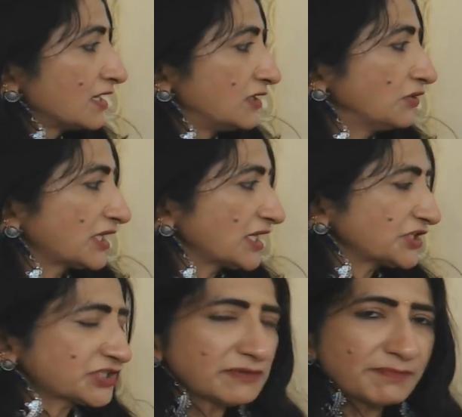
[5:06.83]

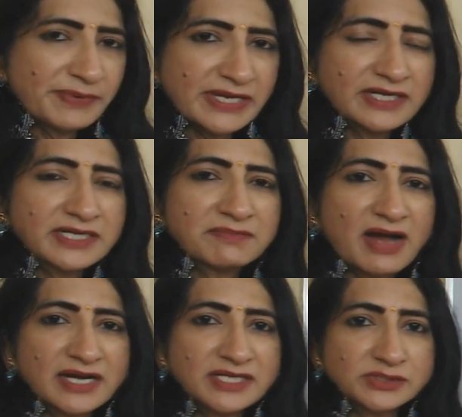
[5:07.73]
Location B,
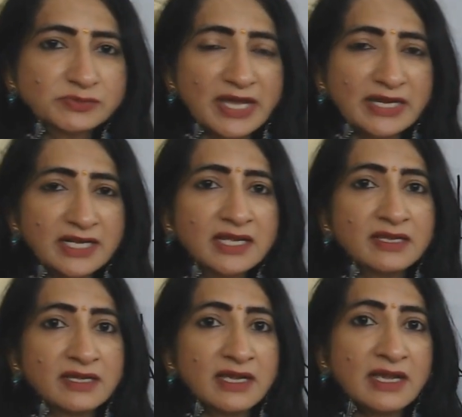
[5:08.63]
demand is
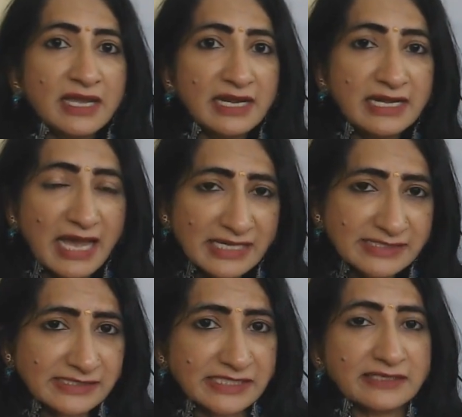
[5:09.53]
very
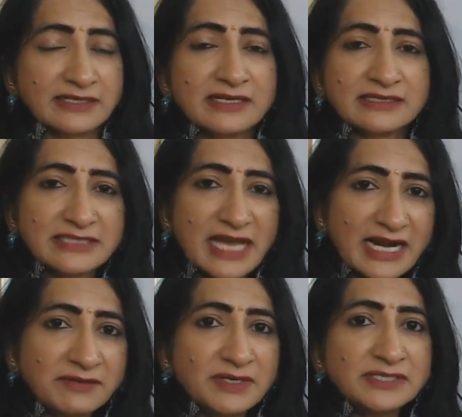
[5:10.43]
elastic.
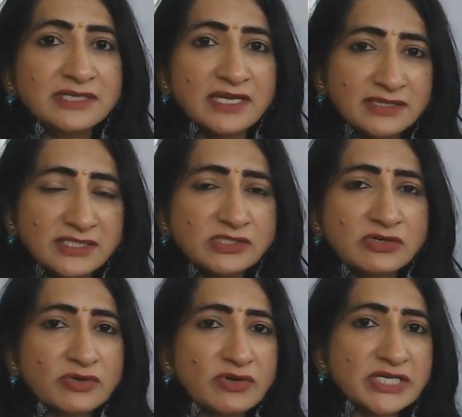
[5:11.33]
That means in this
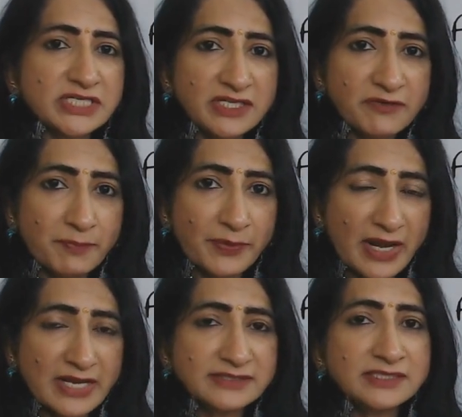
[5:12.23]
location, if
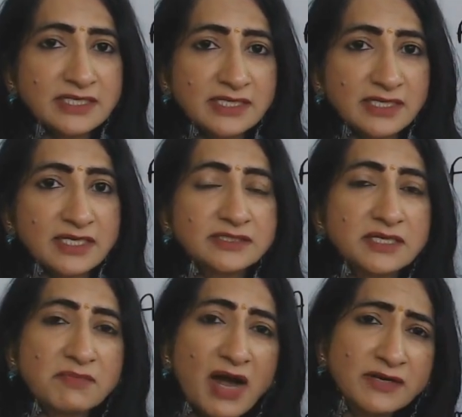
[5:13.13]
prices increase,
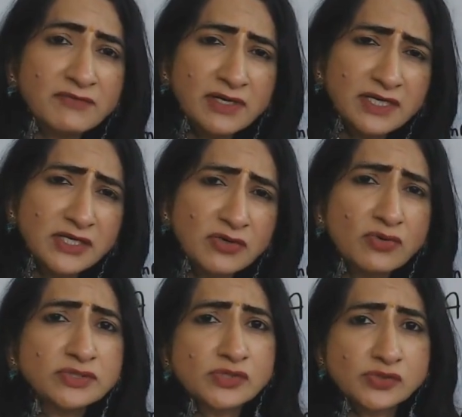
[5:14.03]
demand will
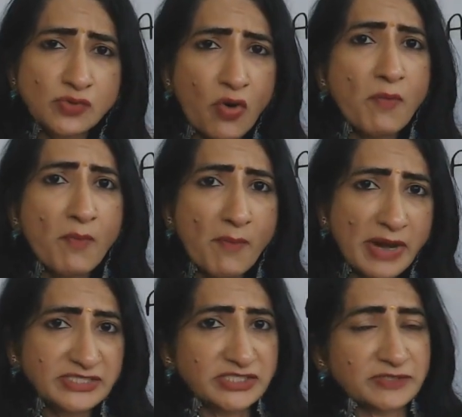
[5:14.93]
reduce so
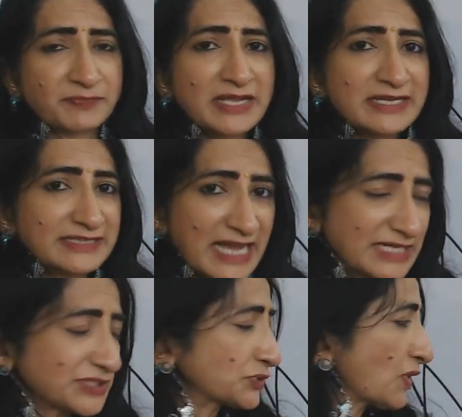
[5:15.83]
much.
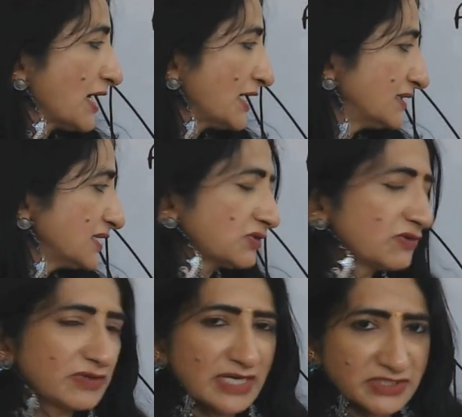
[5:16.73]
That's why in this
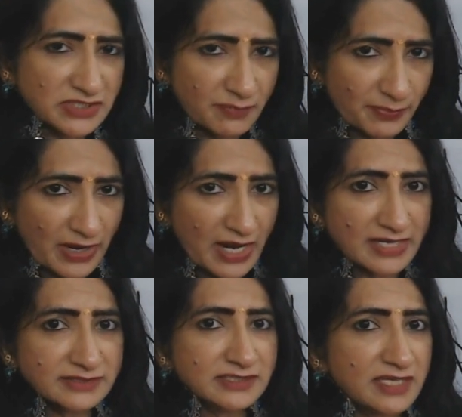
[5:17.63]
location,
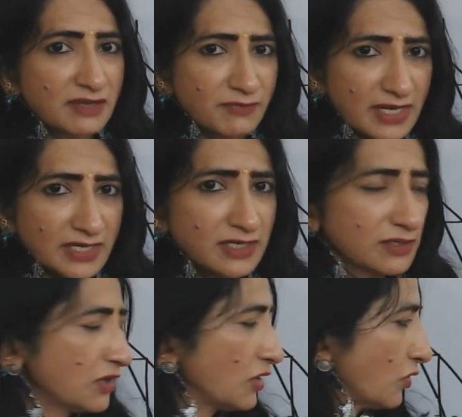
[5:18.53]
prices are very
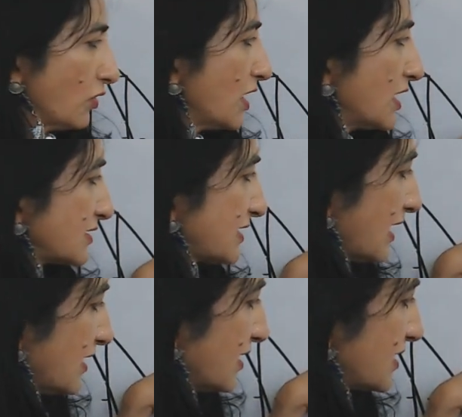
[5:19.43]
low.
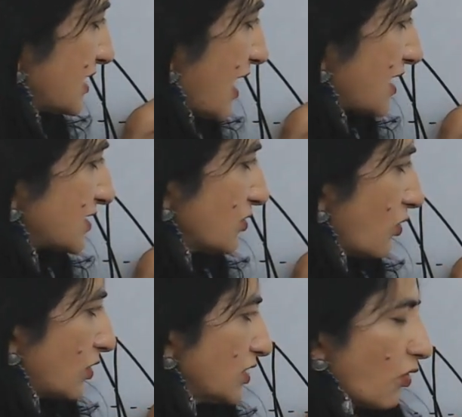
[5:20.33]
Seller is charging
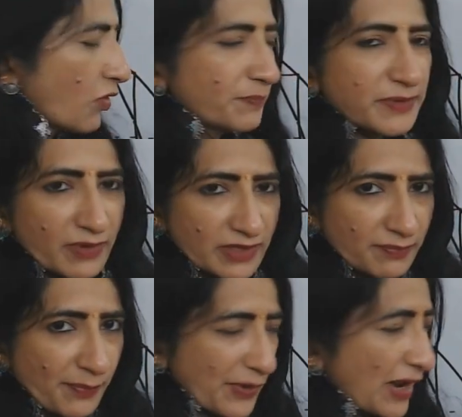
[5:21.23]
only OP1
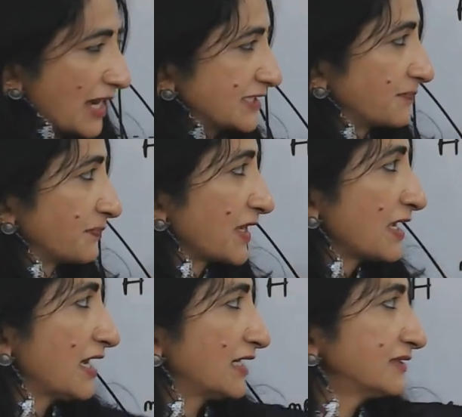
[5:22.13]
price.
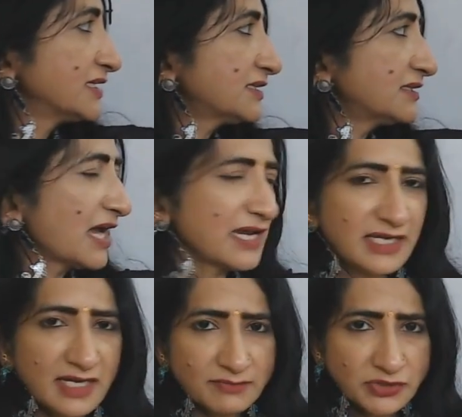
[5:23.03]
And this
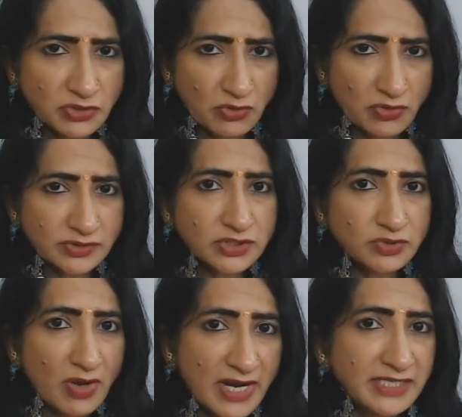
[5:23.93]
diagram shows
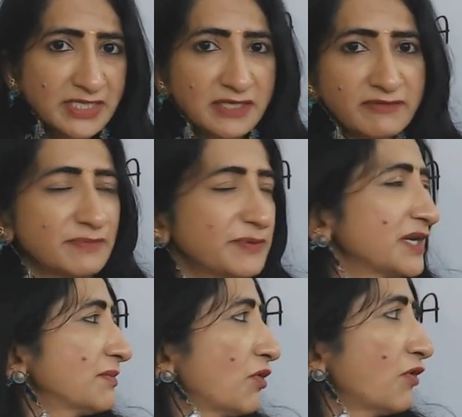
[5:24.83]
joint
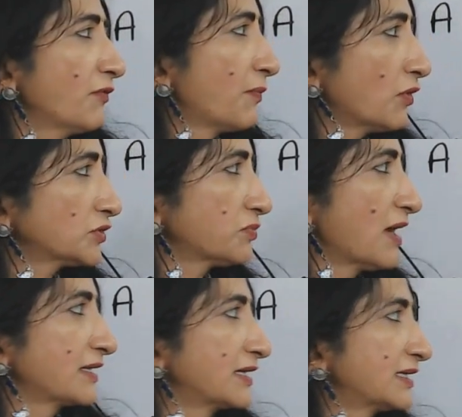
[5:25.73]
equilibrium of both
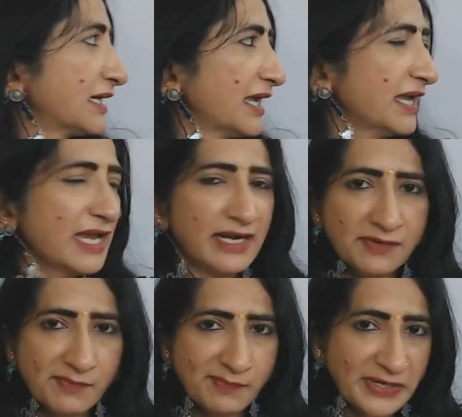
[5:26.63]
market A
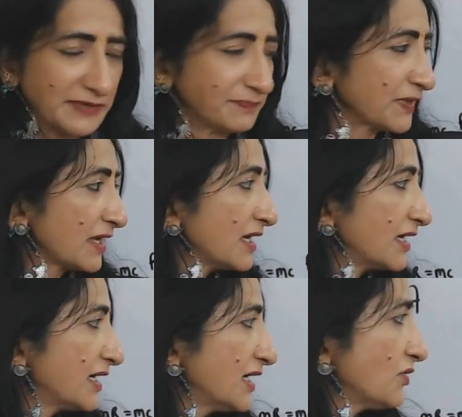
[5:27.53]
and B.
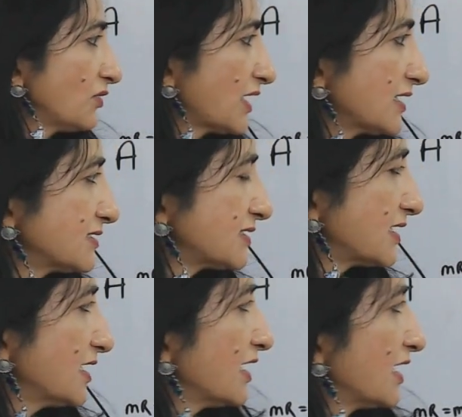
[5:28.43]
Here you can
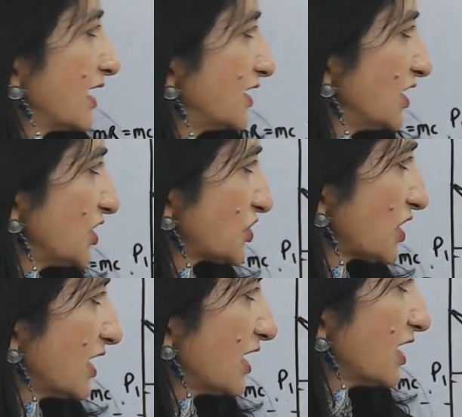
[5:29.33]
see
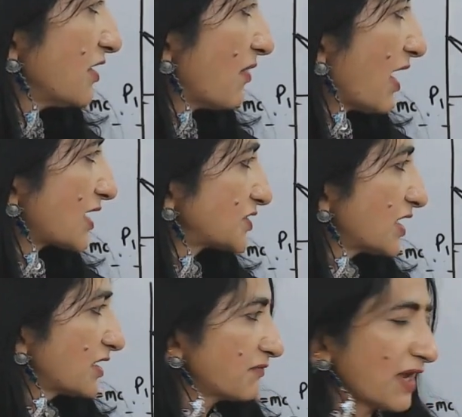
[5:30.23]
initially
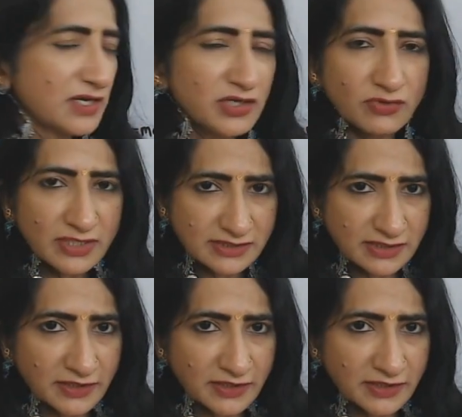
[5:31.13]
marginal revenue is